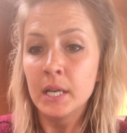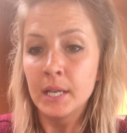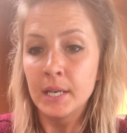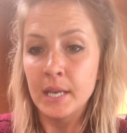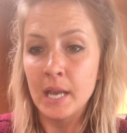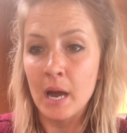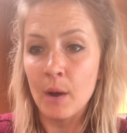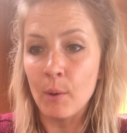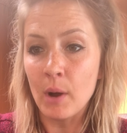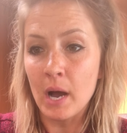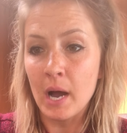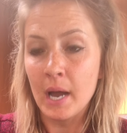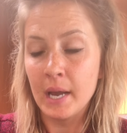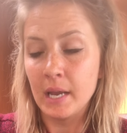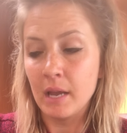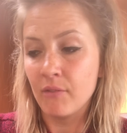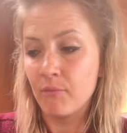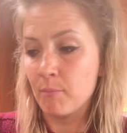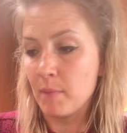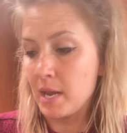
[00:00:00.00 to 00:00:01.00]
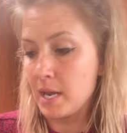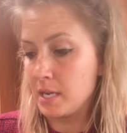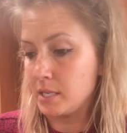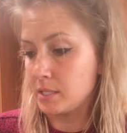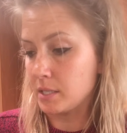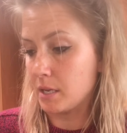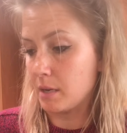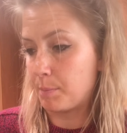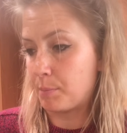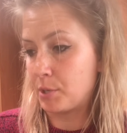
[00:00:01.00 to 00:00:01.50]
Now, I have
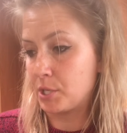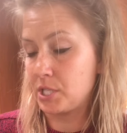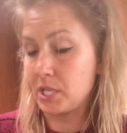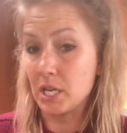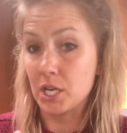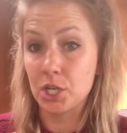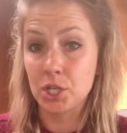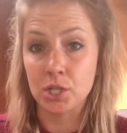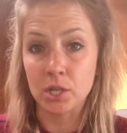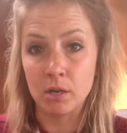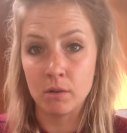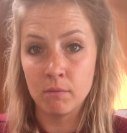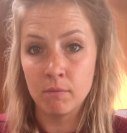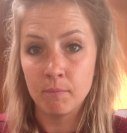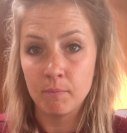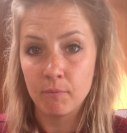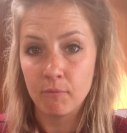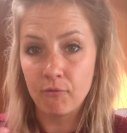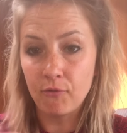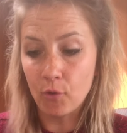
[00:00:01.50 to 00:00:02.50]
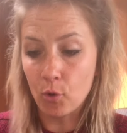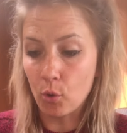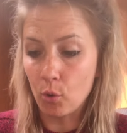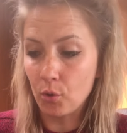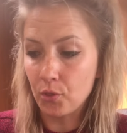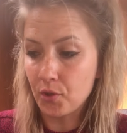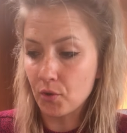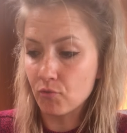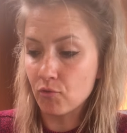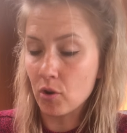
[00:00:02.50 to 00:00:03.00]
made a prediction
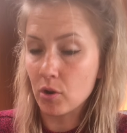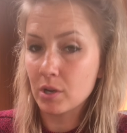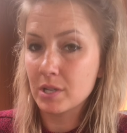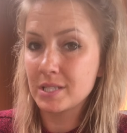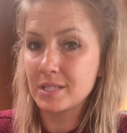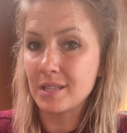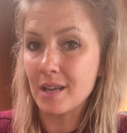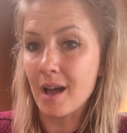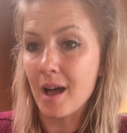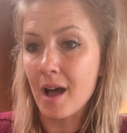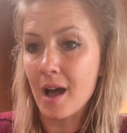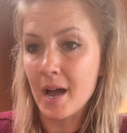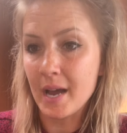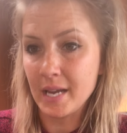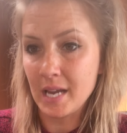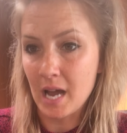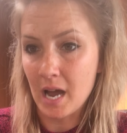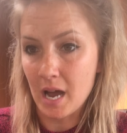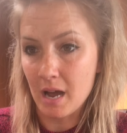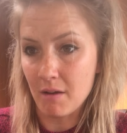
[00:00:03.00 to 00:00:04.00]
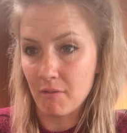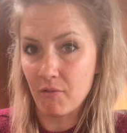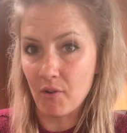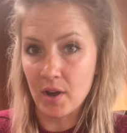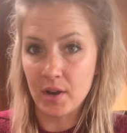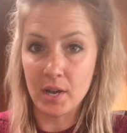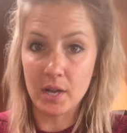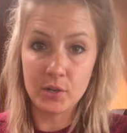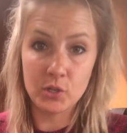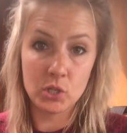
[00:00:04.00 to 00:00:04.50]
for the rocks that I have,
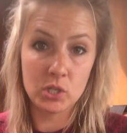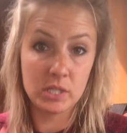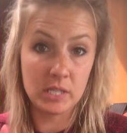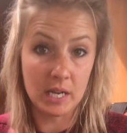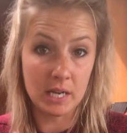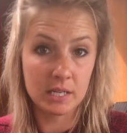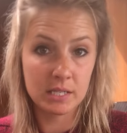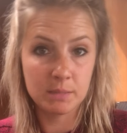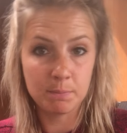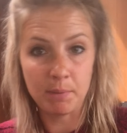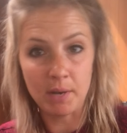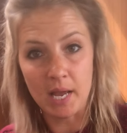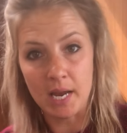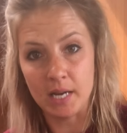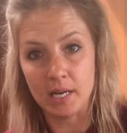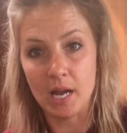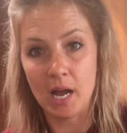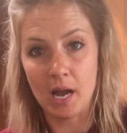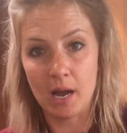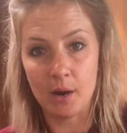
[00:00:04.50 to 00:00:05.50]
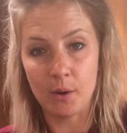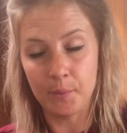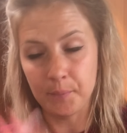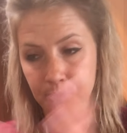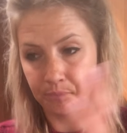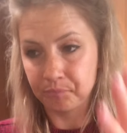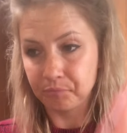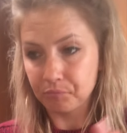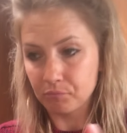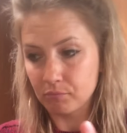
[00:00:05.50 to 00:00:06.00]
and I'll just explain how
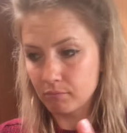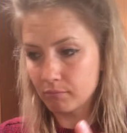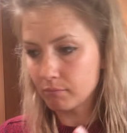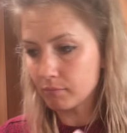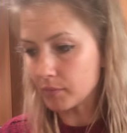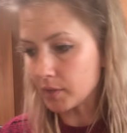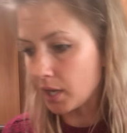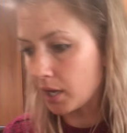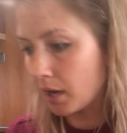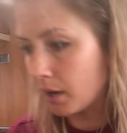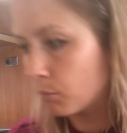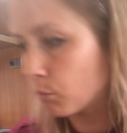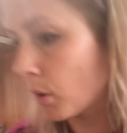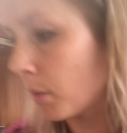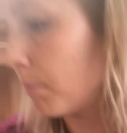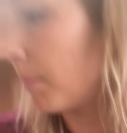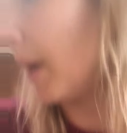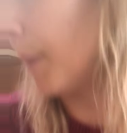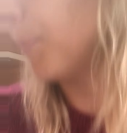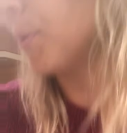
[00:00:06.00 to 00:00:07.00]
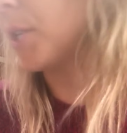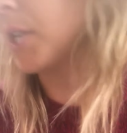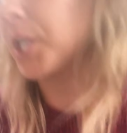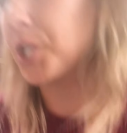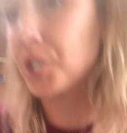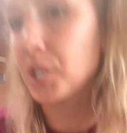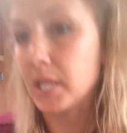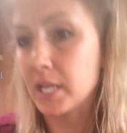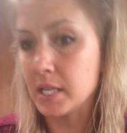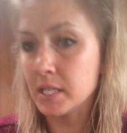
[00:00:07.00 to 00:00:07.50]
what my
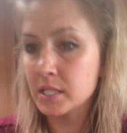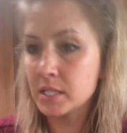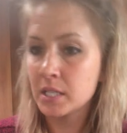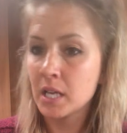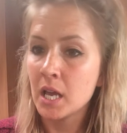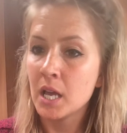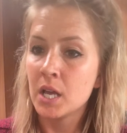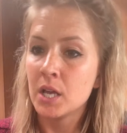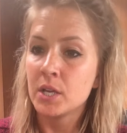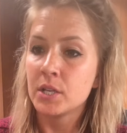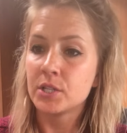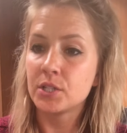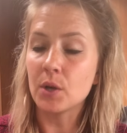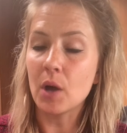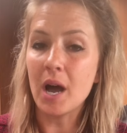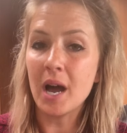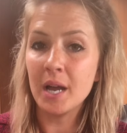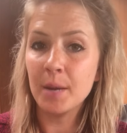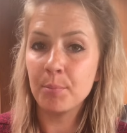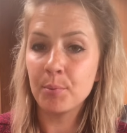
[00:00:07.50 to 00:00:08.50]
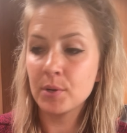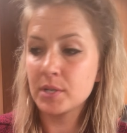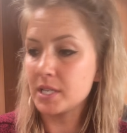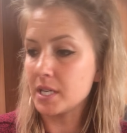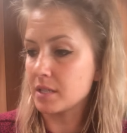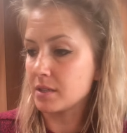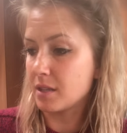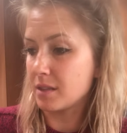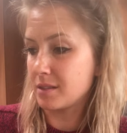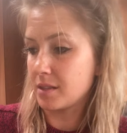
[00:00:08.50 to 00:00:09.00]
prediction is. So I
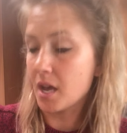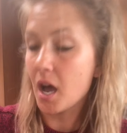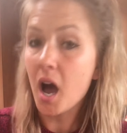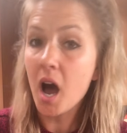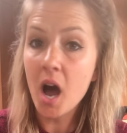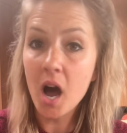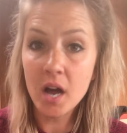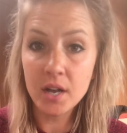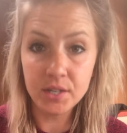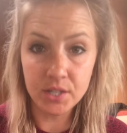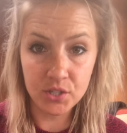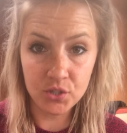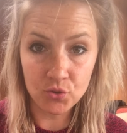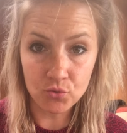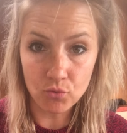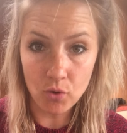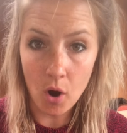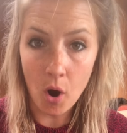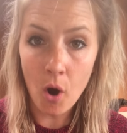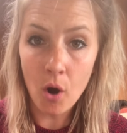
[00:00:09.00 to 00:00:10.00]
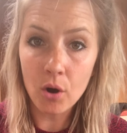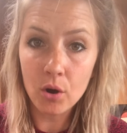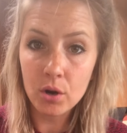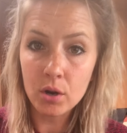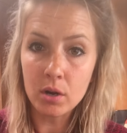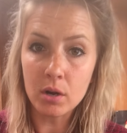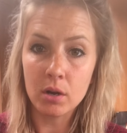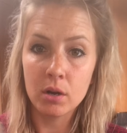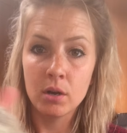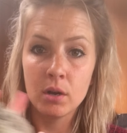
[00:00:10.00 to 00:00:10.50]
predict that the hardest
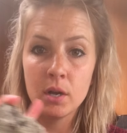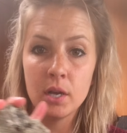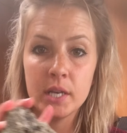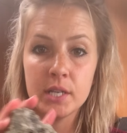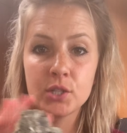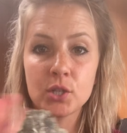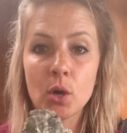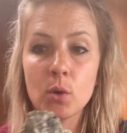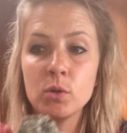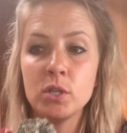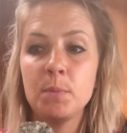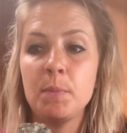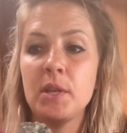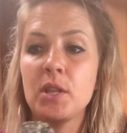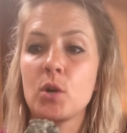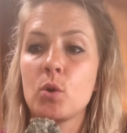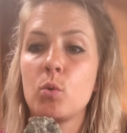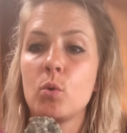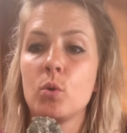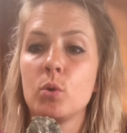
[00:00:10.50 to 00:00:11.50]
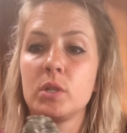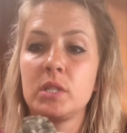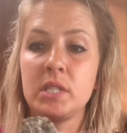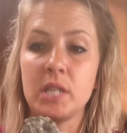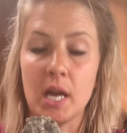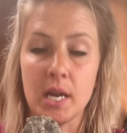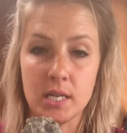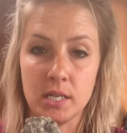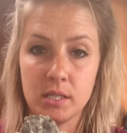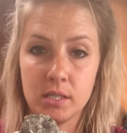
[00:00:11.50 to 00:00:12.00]
rock is going to be the
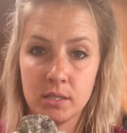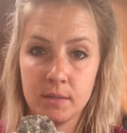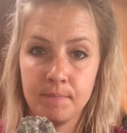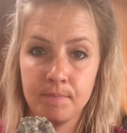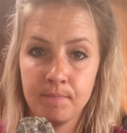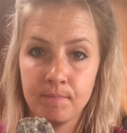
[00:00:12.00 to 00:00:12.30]
quartzite,